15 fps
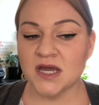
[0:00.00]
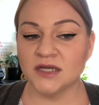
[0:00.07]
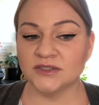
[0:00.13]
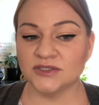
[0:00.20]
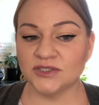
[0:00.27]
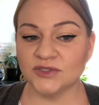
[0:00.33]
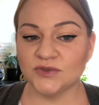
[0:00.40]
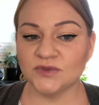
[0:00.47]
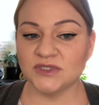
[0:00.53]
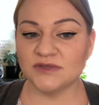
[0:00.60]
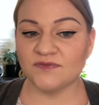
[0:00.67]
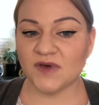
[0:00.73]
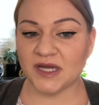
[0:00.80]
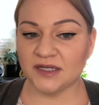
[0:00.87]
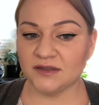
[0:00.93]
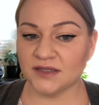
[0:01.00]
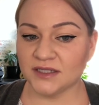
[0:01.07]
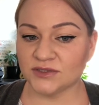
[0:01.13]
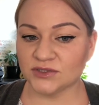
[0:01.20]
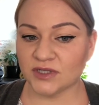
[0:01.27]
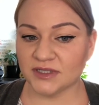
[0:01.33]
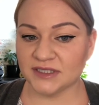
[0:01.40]
2, define
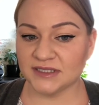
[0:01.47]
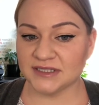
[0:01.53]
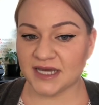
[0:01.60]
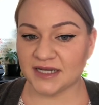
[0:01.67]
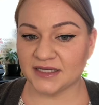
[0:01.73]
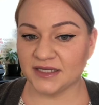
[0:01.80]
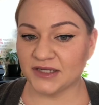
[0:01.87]
electronic data